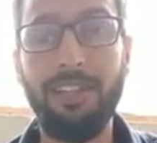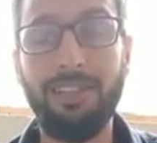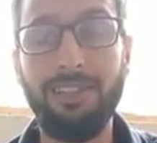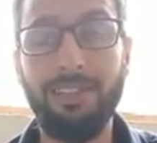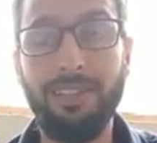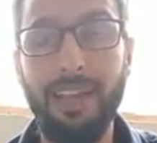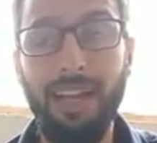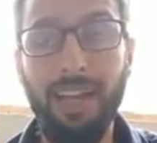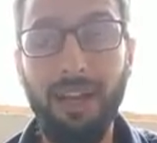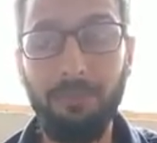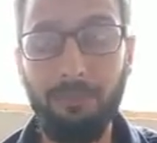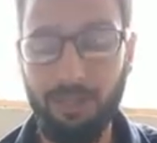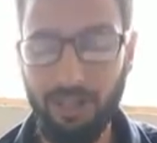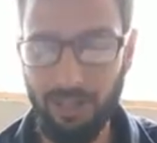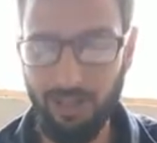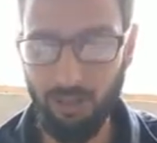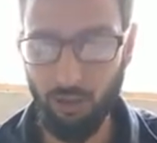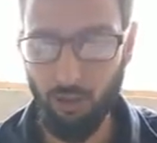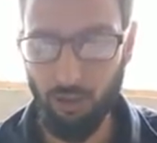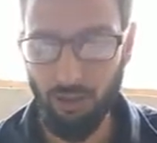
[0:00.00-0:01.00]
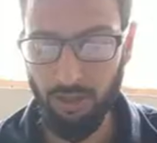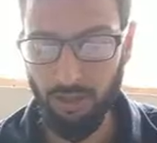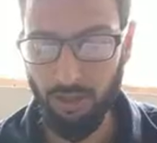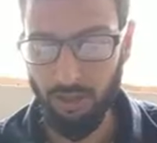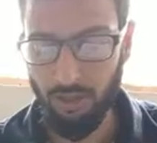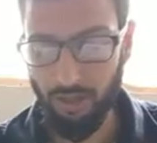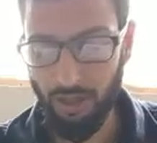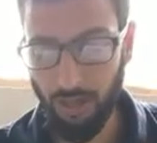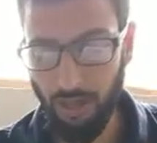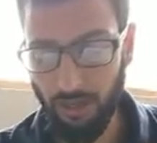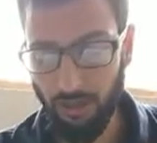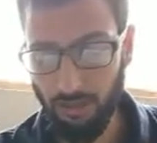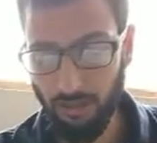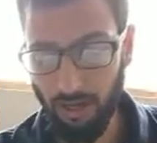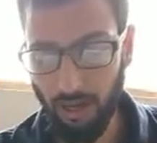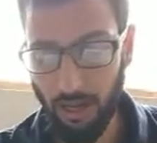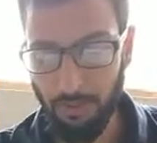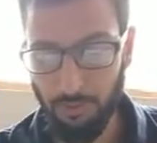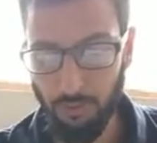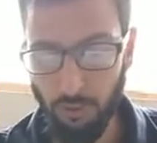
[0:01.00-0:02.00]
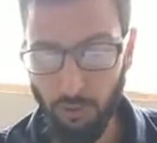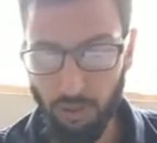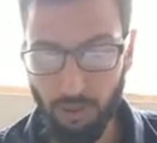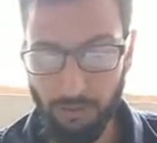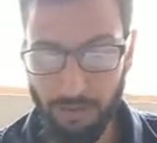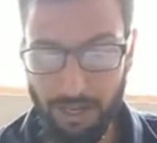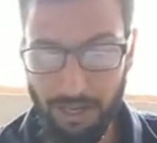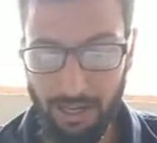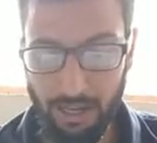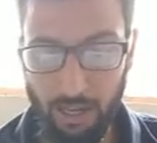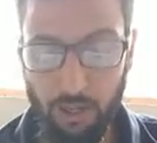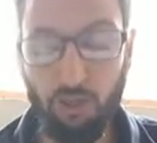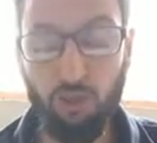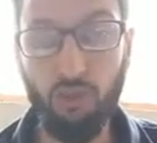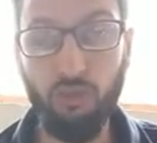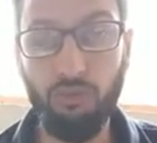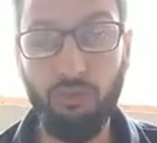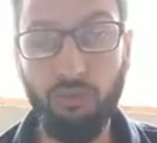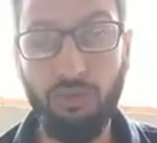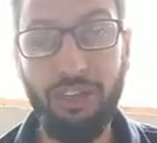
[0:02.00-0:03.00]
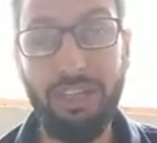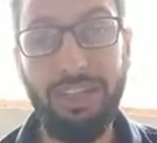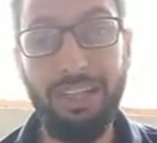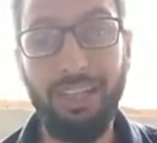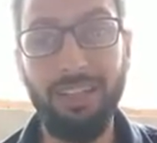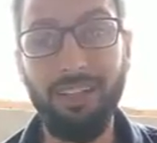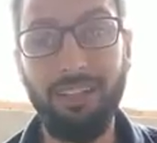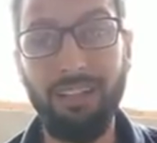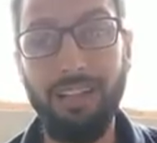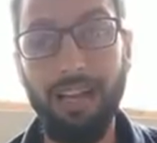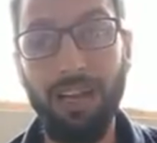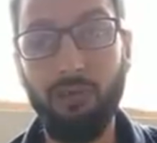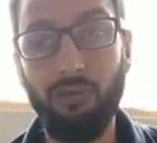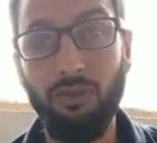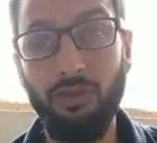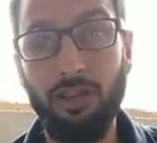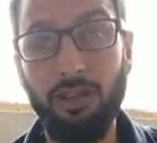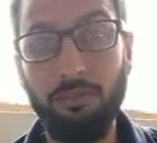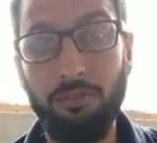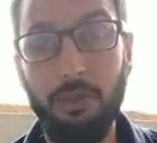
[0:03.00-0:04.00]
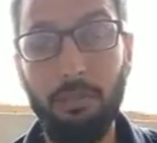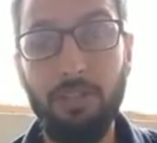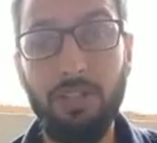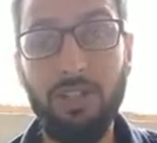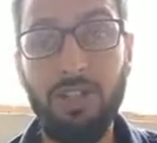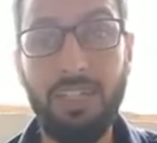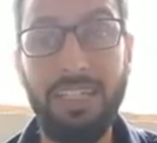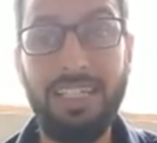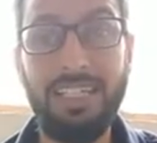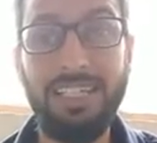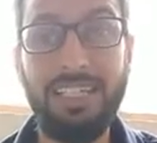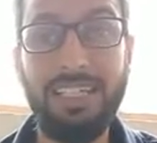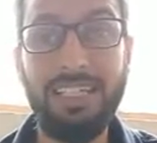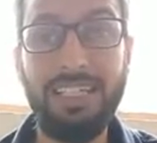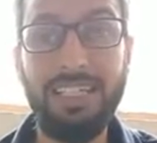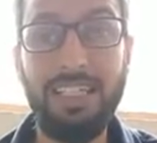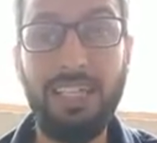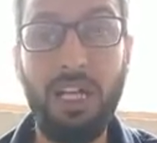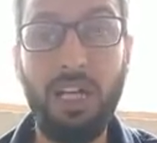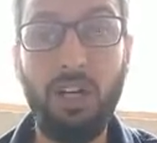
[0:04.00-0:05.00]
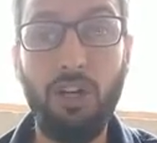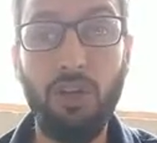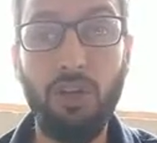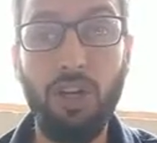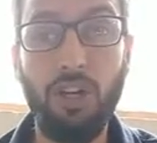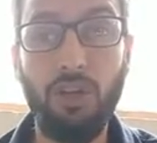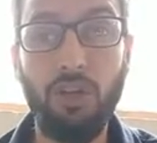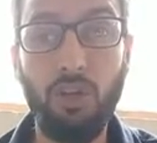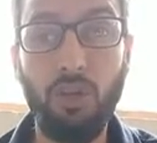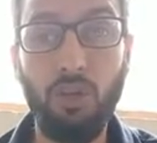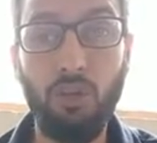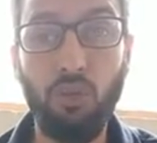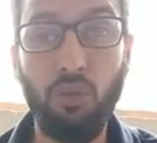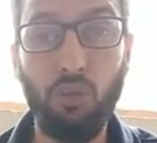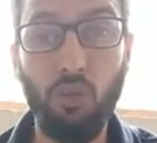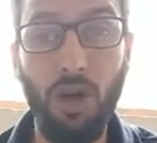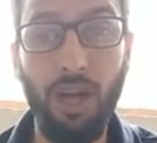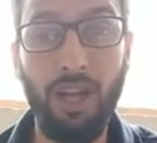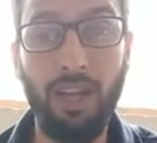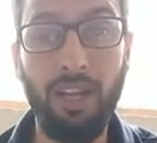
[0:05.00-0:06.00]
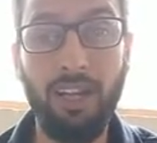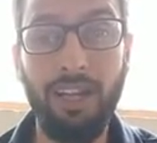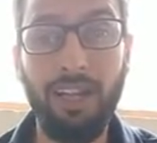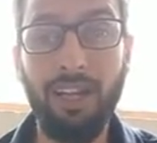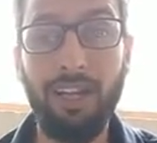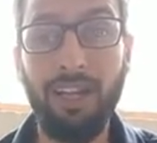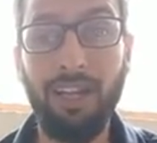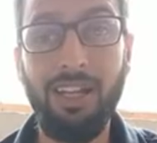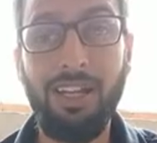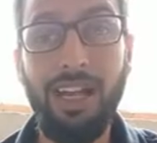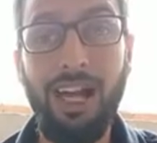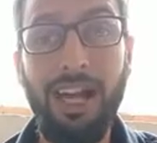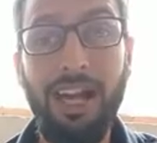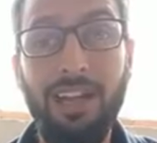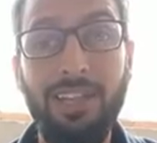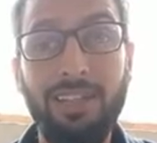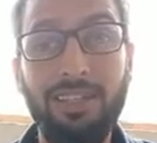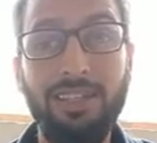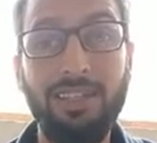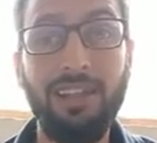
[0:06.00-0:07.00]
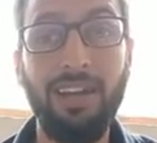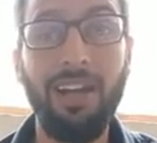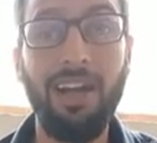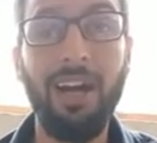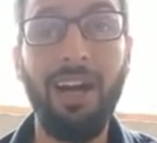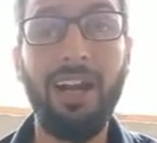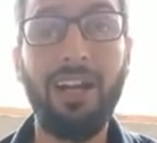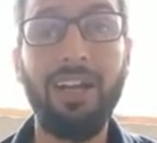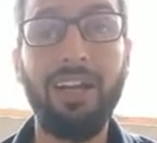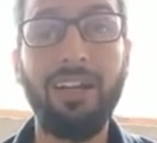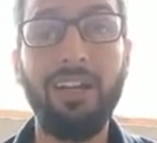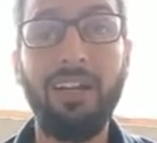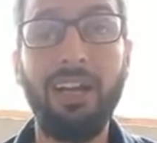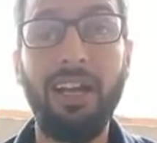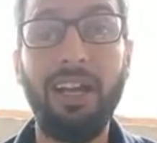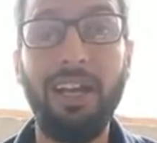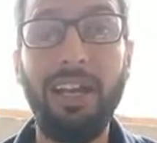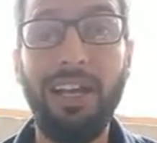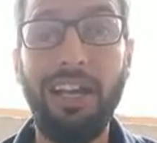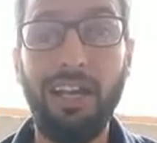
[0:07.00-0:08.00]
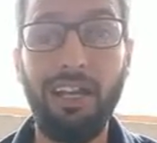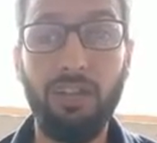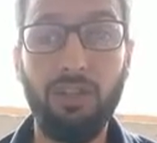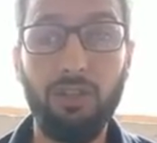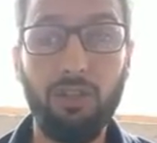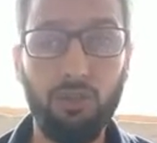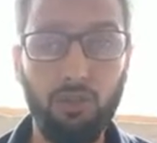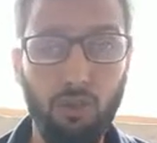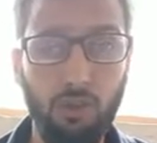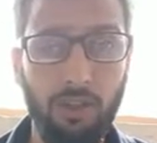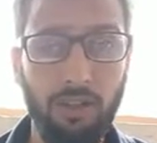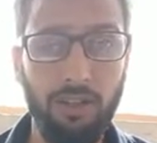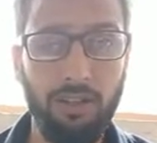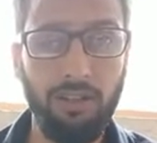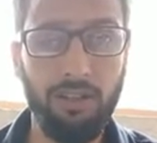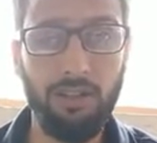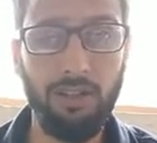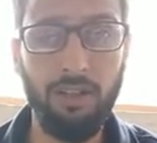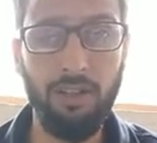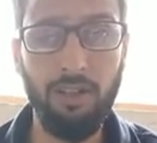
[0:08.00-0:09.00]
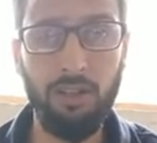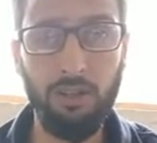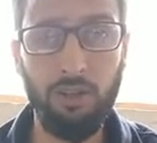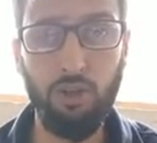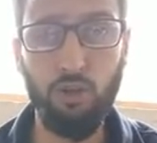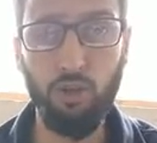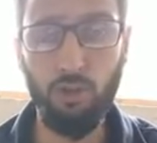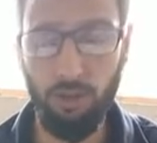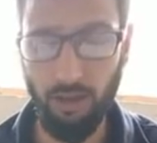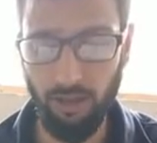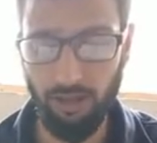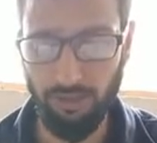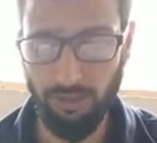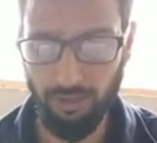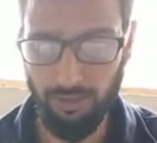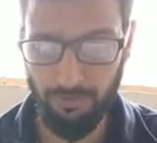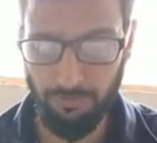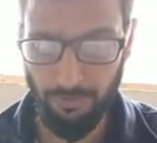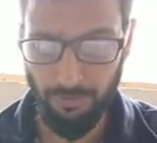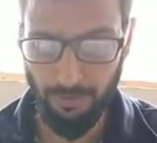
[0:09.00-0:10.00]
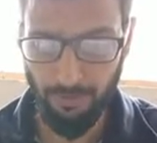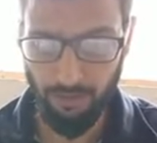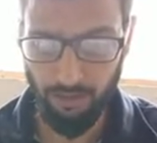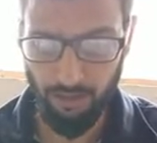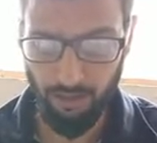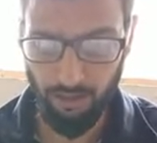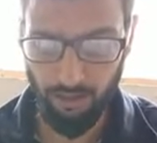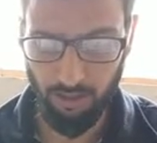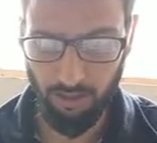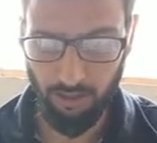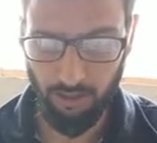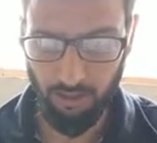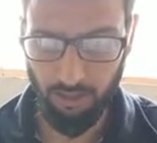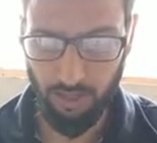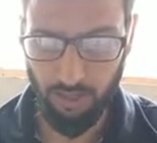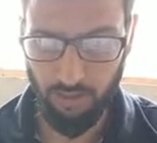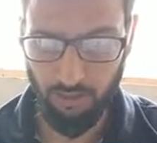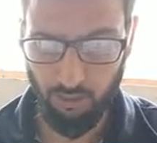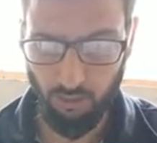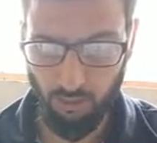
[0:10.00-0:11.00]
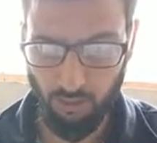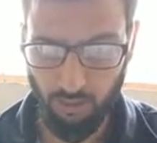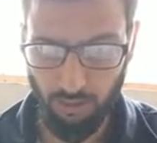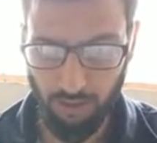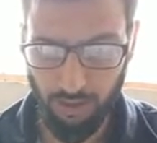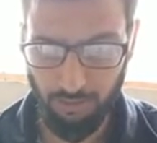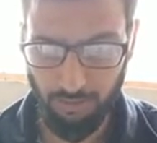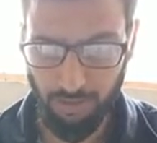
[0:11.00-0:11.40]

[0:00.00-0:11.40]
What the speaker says: is named as Absalom and Astrophel, that was published in 1681. It has 108 sonnets sequence. And let's talk